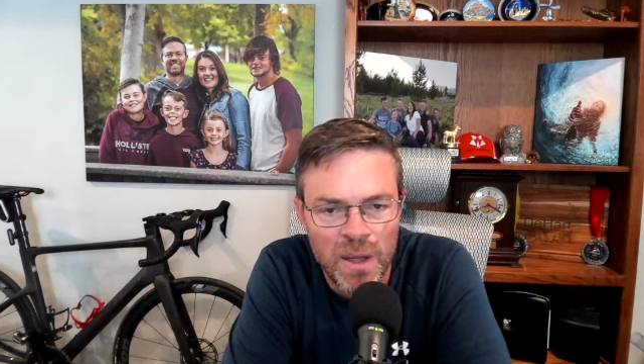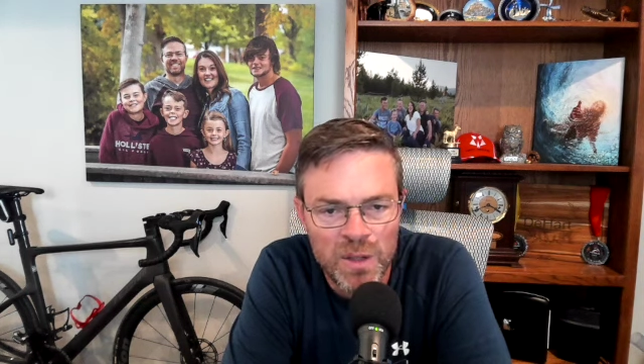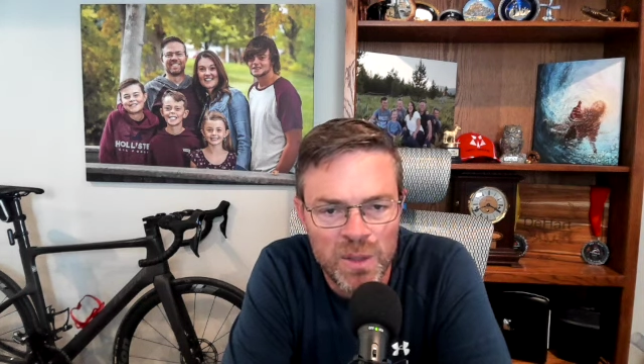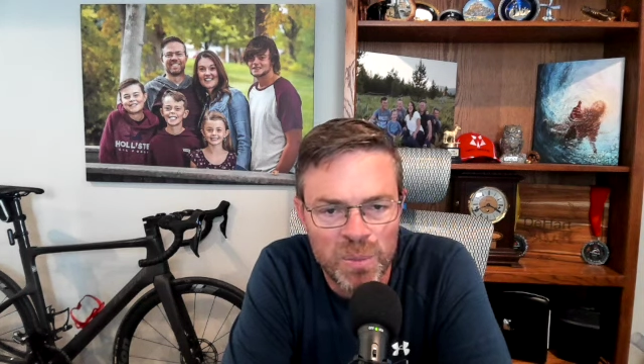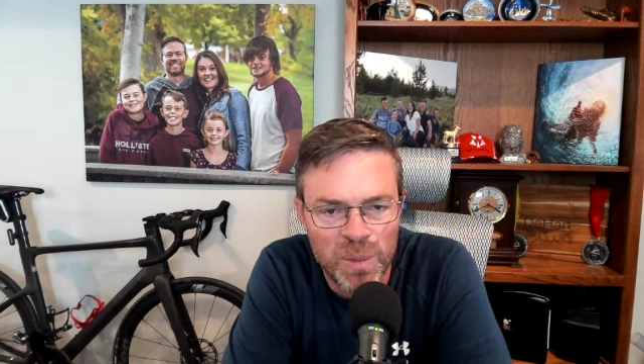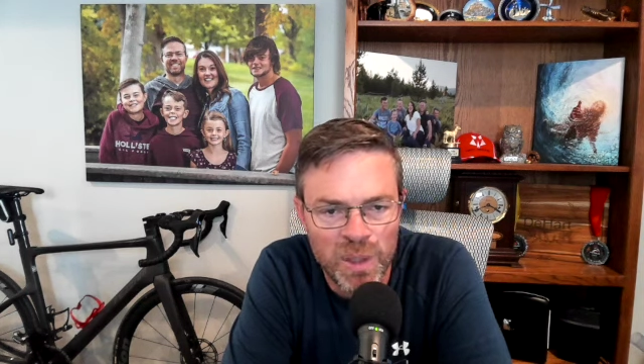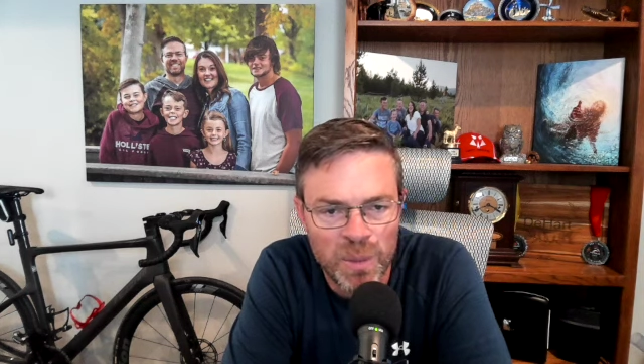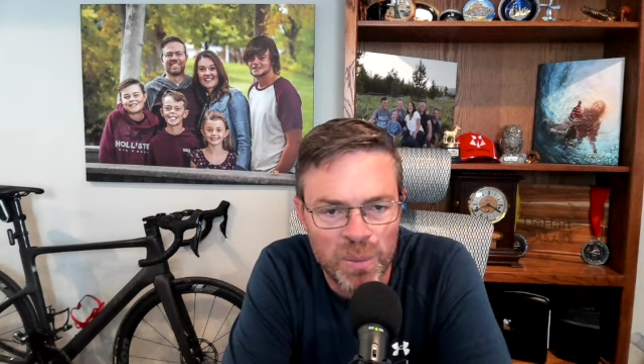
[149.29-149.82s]
to
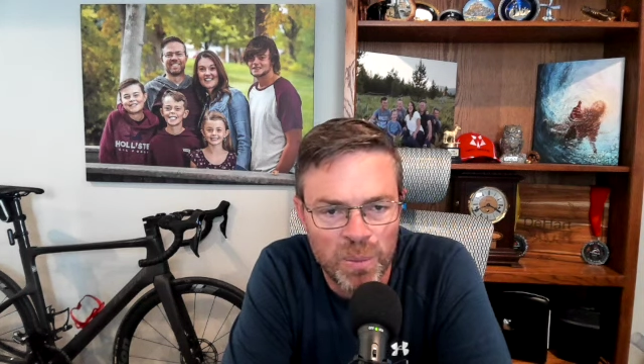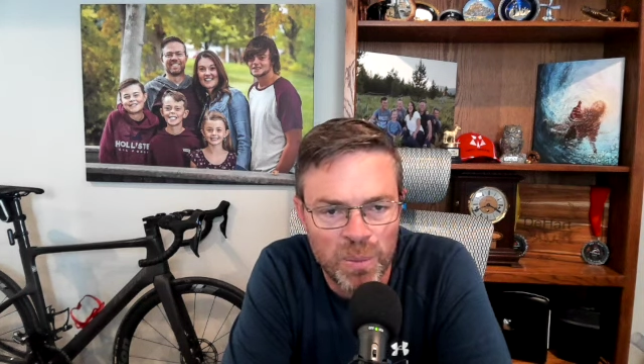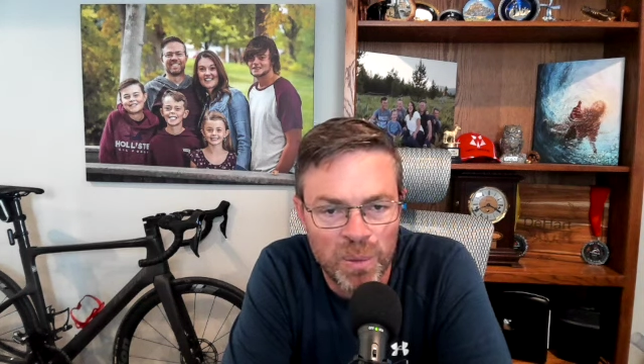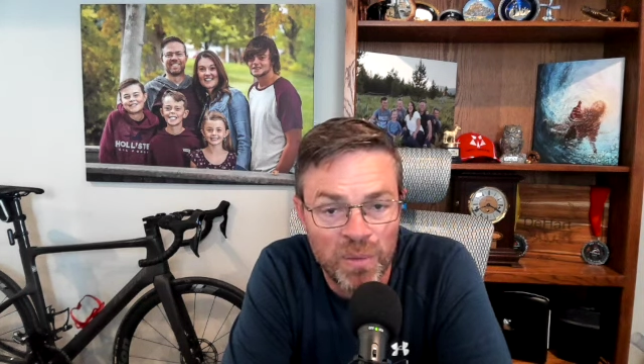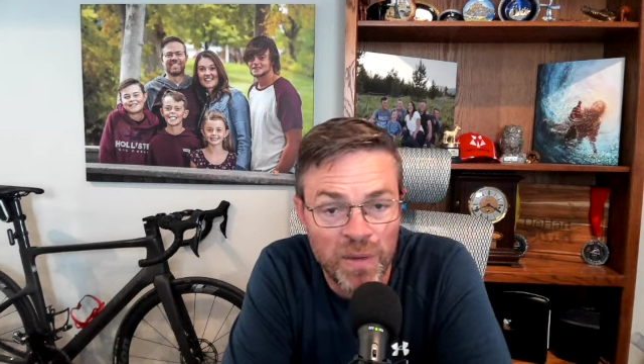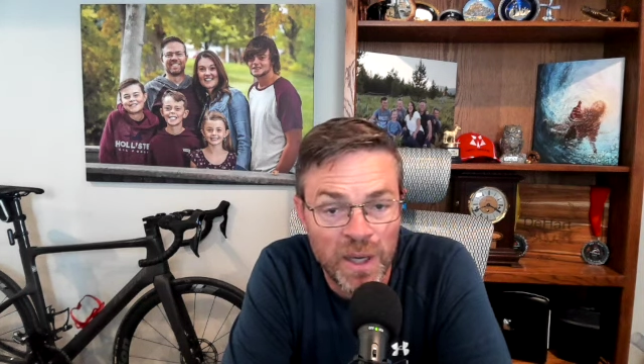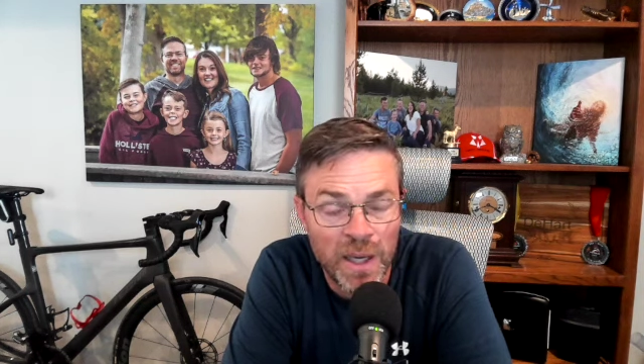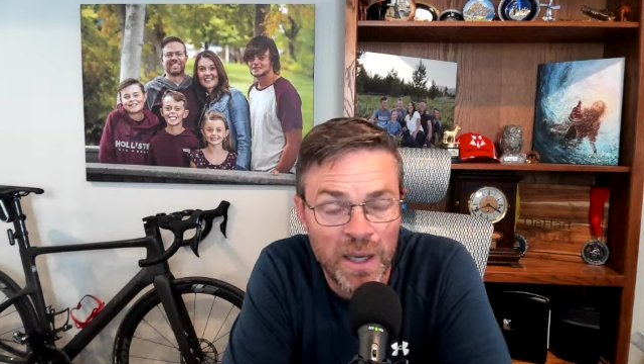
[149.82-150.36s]
be able to
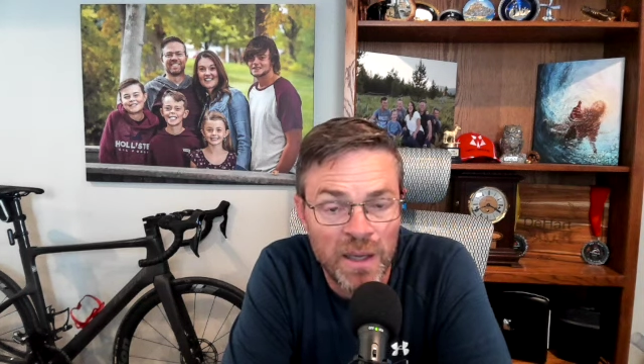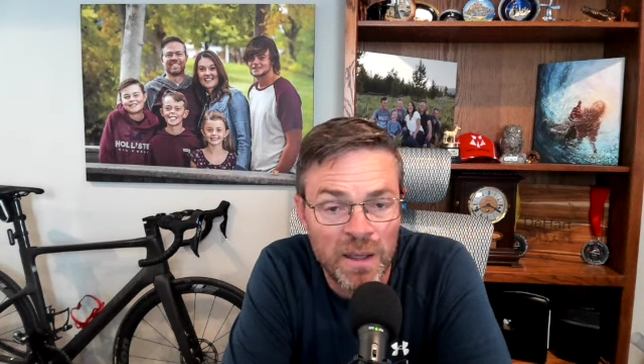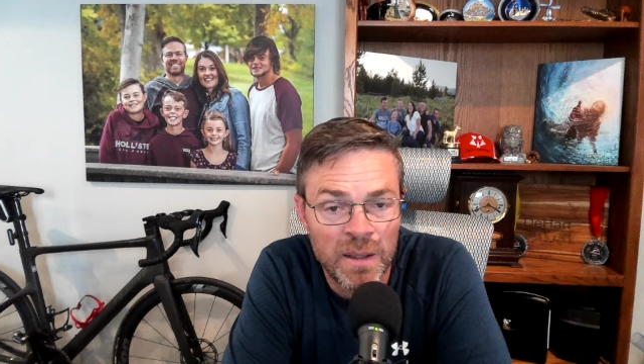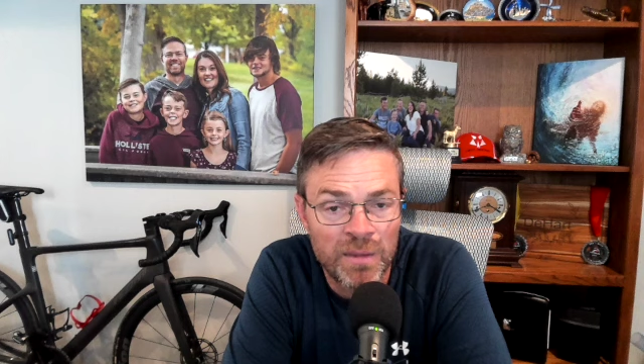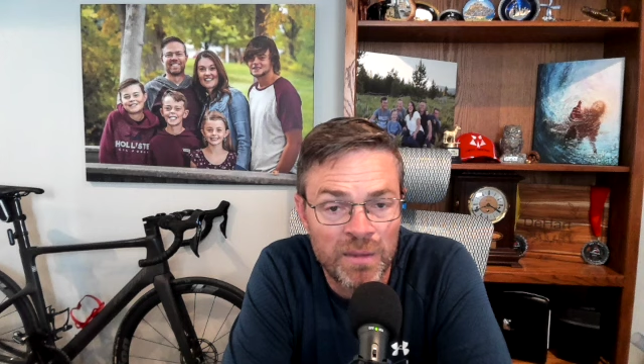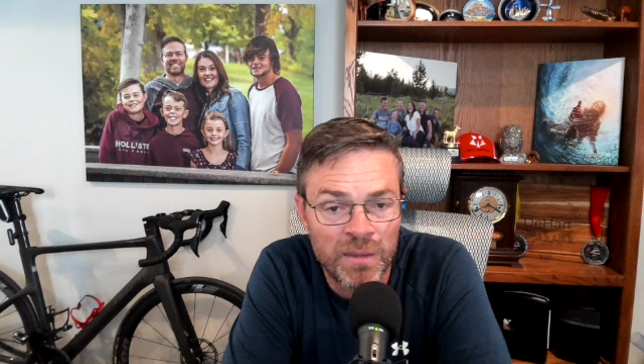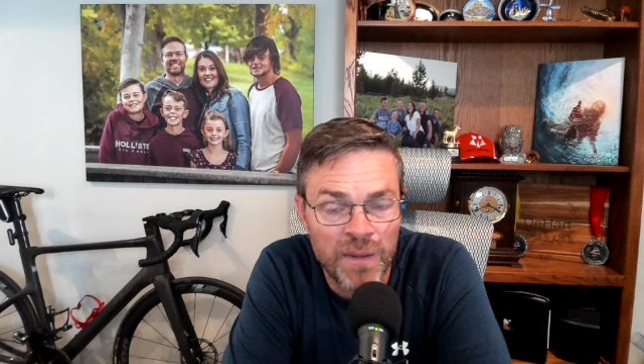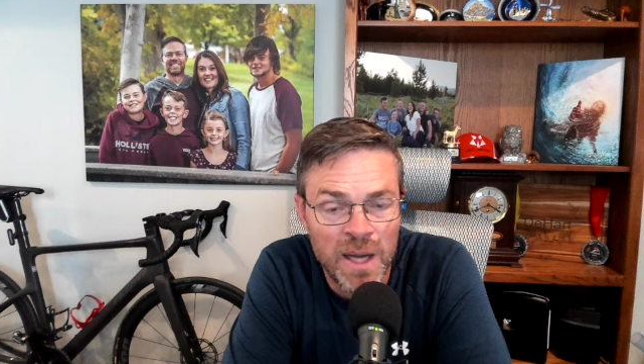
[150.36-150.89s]

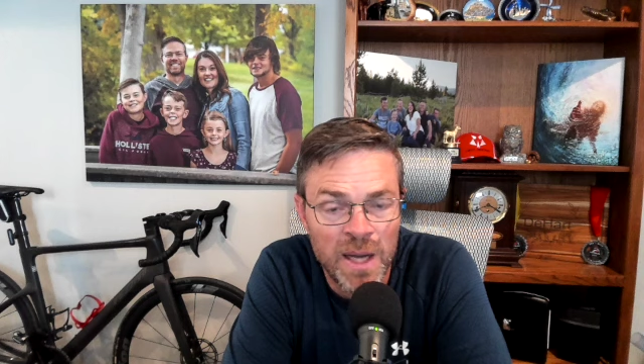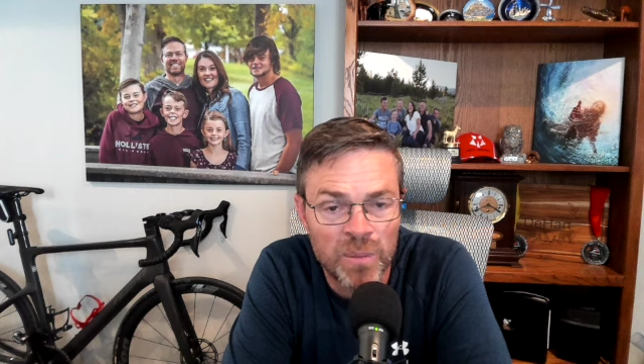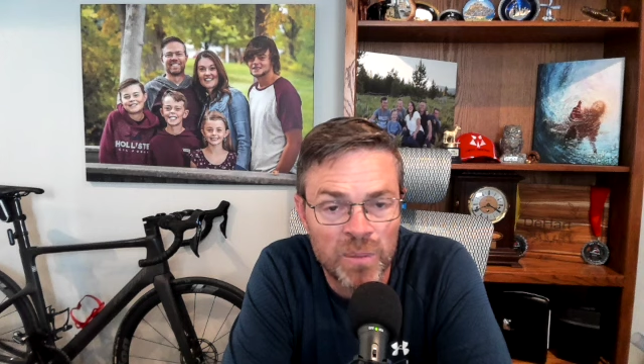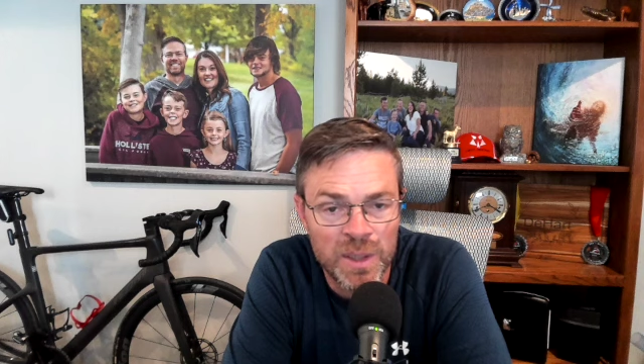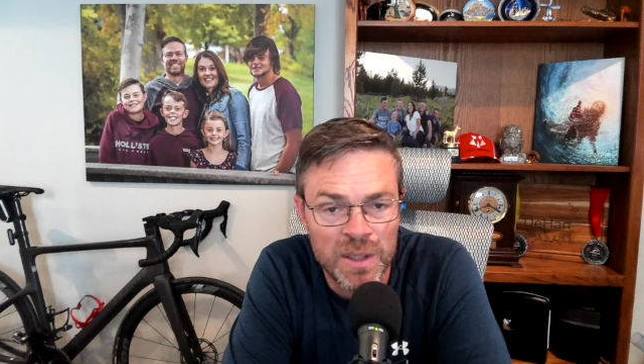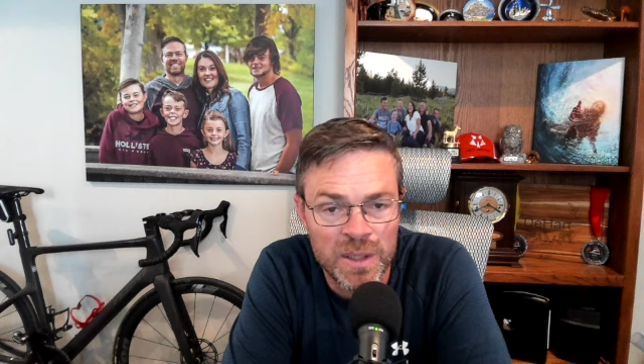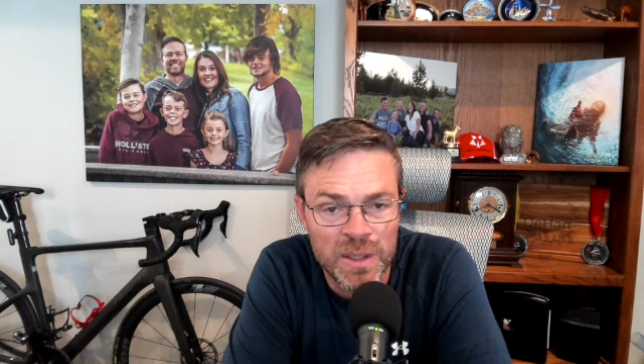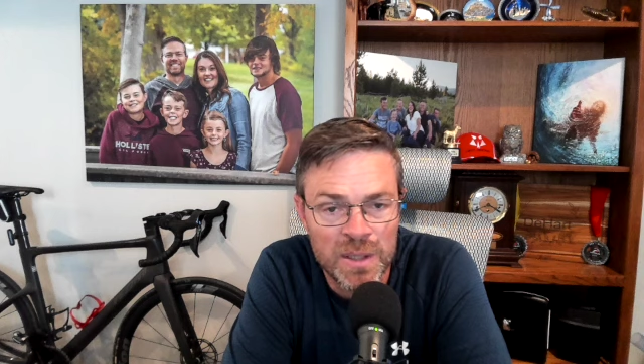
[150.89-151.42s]
provide
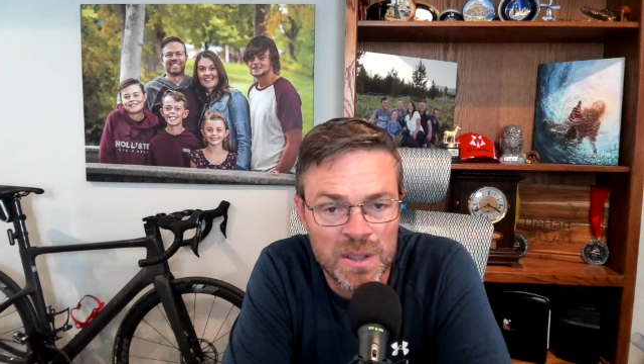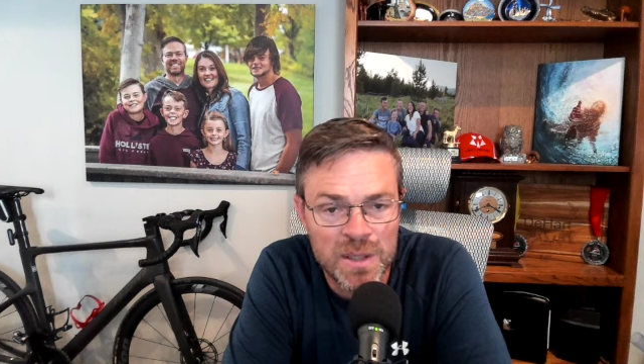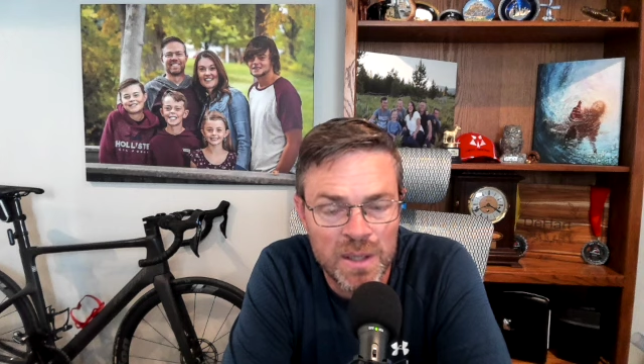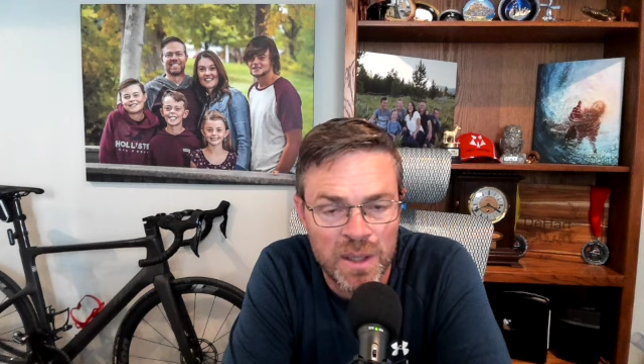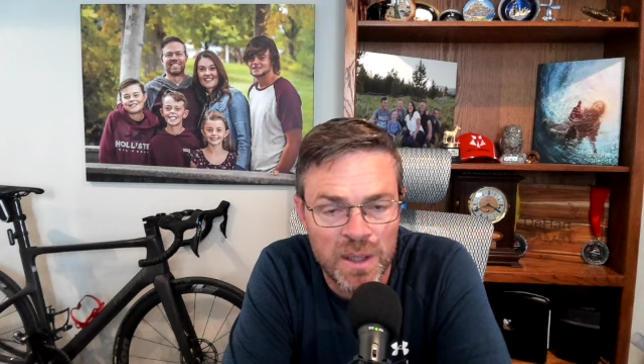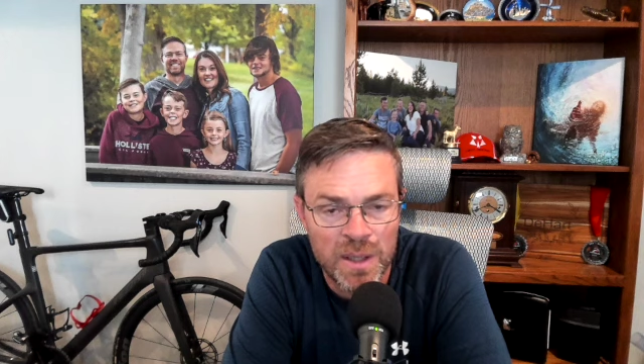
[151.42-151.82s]
families